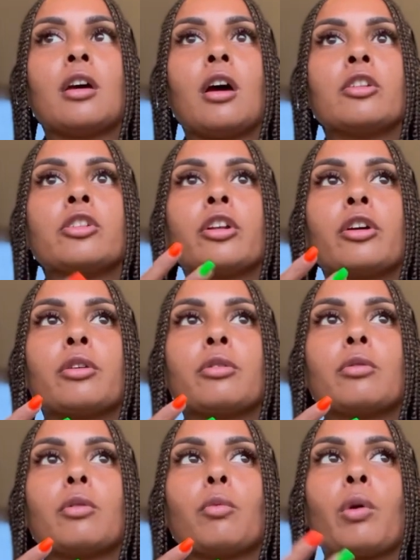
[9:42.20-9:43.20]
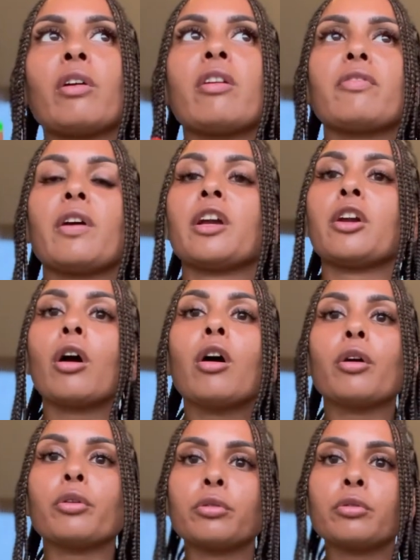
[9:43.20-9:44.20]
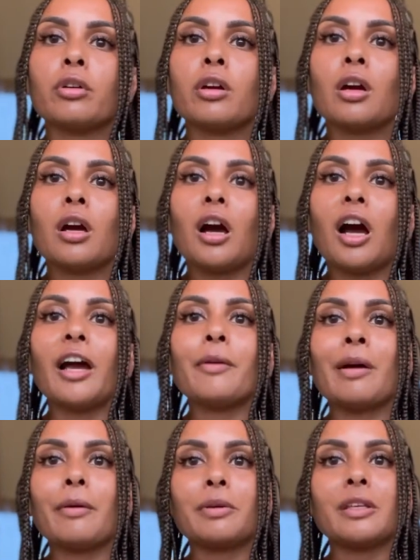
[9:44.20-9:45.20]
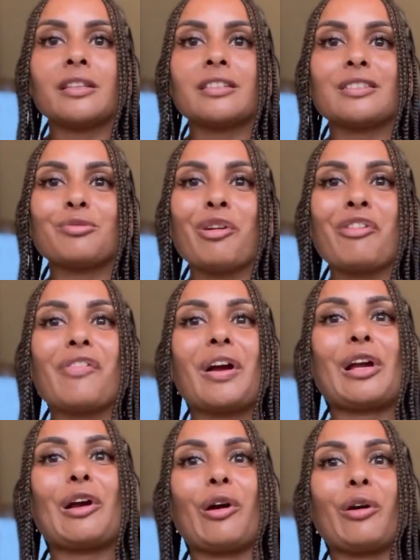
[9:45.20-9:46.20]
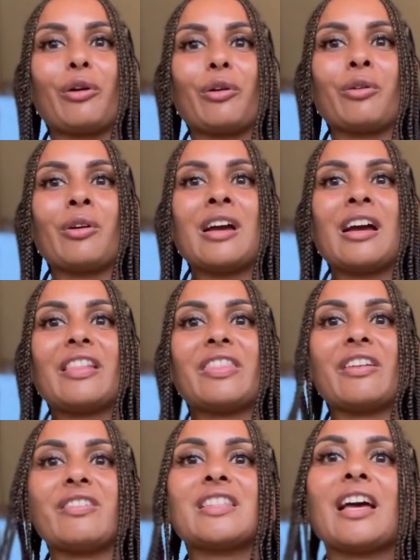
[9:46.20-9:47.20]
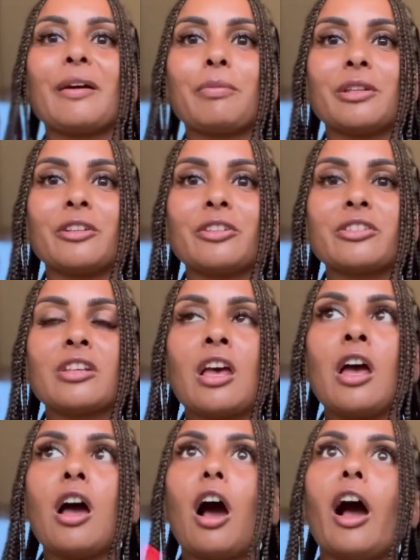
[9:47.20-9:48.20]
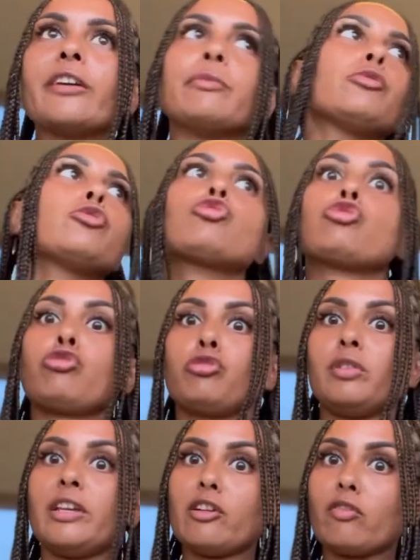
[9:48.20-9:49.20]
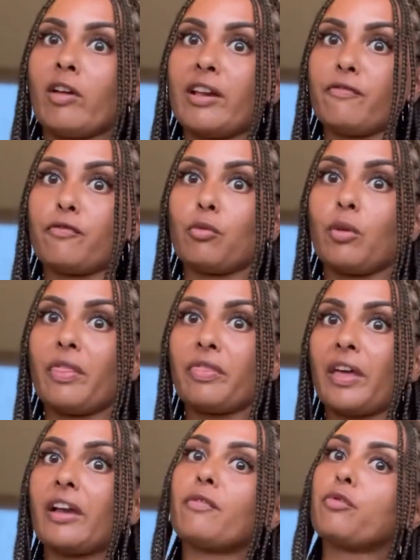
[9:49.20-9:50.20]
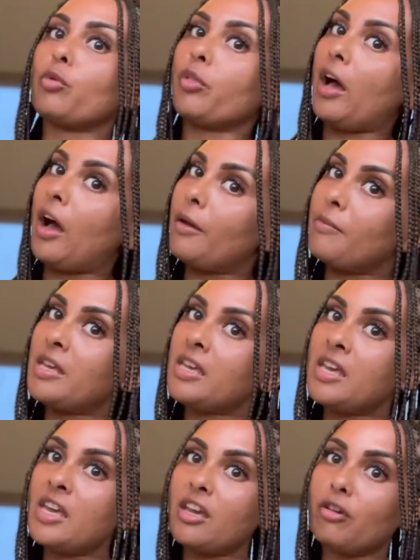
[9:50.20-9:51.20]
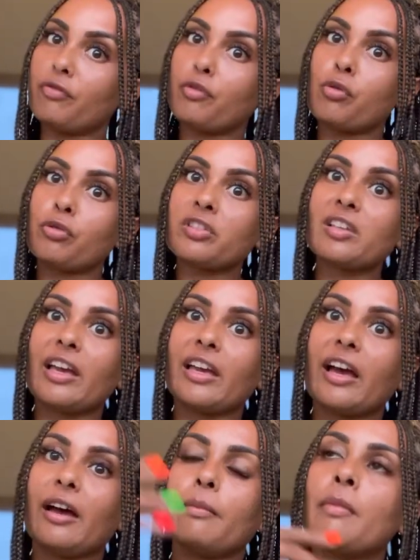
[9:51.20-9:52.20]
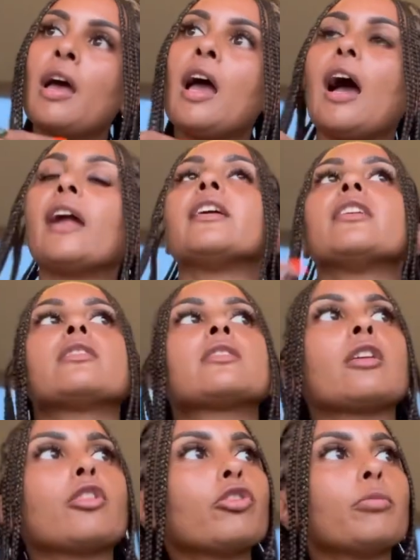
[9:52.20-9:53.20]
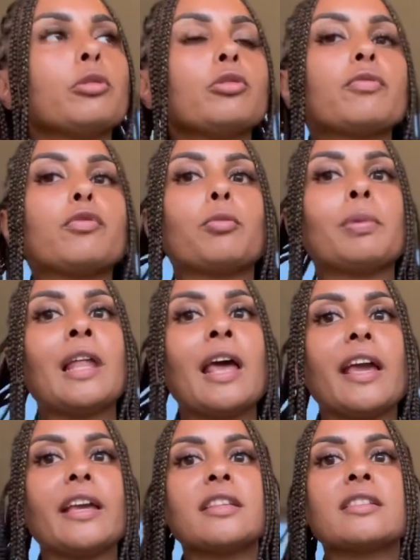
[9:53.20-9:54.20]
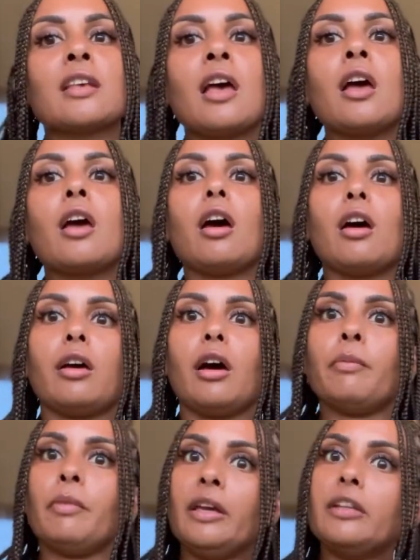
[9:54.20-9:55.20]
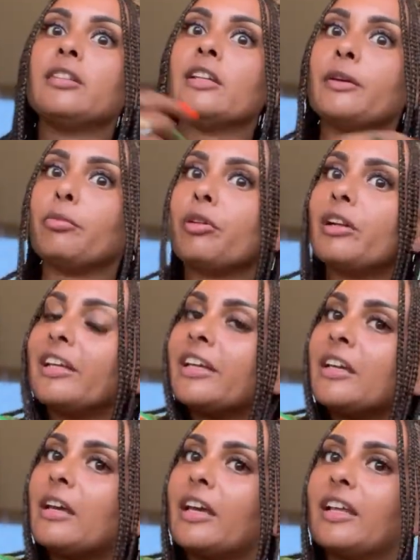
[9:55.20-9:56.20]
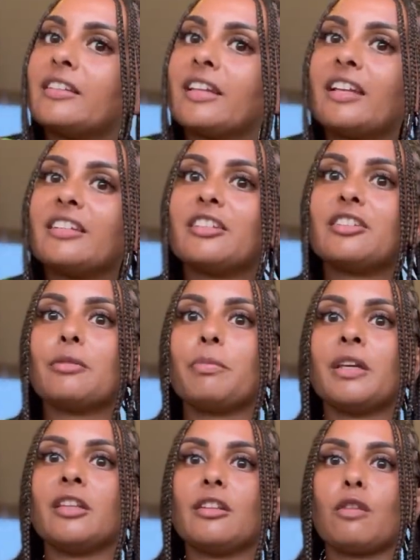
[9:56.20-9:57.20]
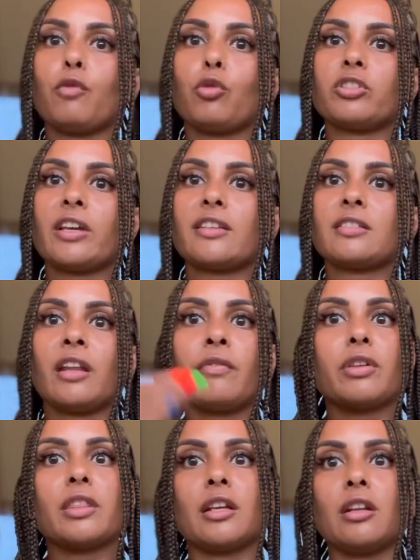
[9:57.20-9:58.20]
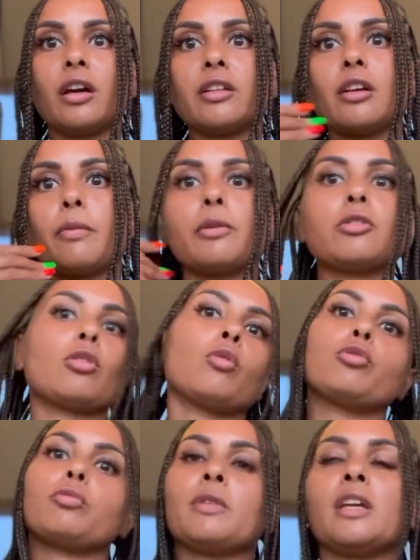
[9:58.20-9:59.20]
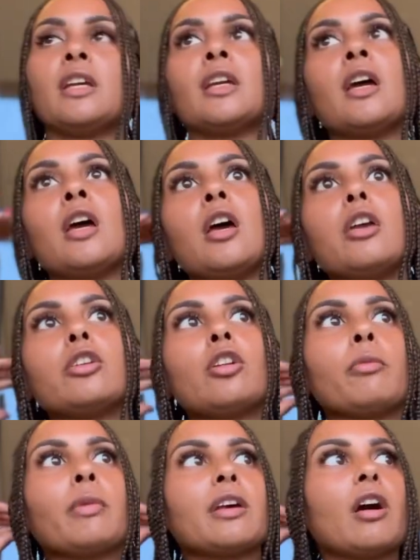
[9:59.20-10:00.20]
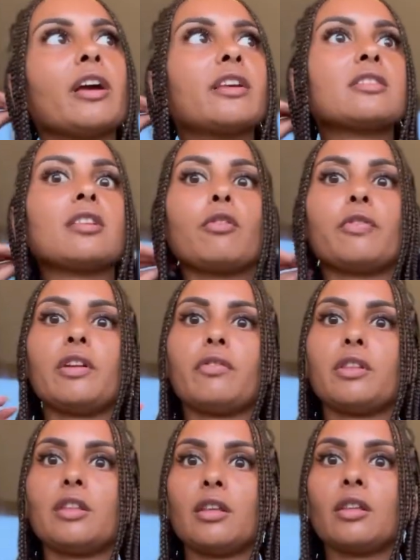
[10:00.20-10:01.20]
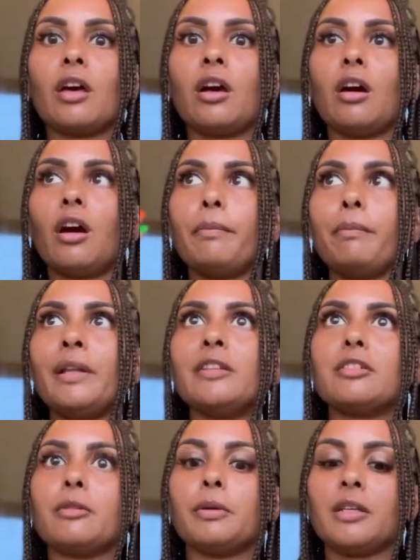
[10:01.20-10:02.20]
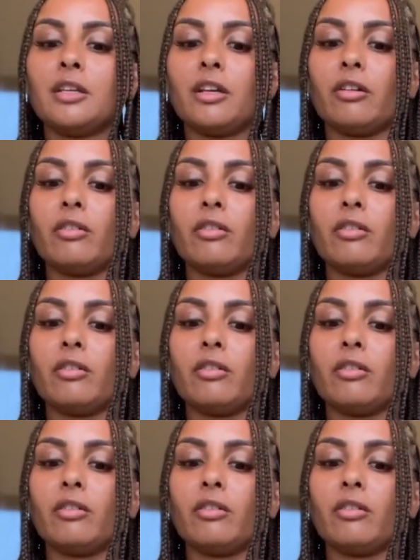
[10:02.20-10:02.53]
you know, wherever I go, I am at peace. Wherever I go, there is happiness. I am truly grateful and thankful that I'm here. Of course I am. And it is such a beautiful place. I'm deliberately intended to be in this vortex, and everything lined up and told me, you know, my higher self and everything, that I'm meant to be here